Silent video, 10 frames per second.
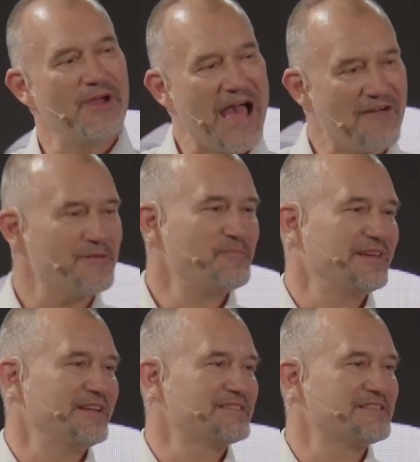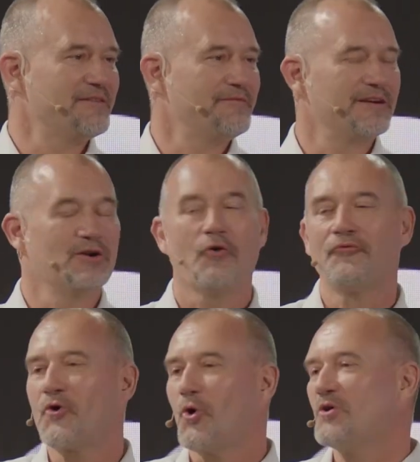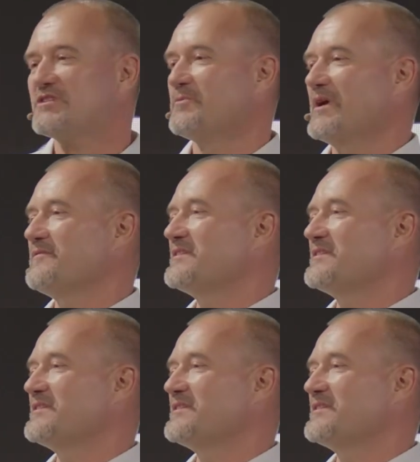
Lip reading: haven't been at Sapphire, of course we have a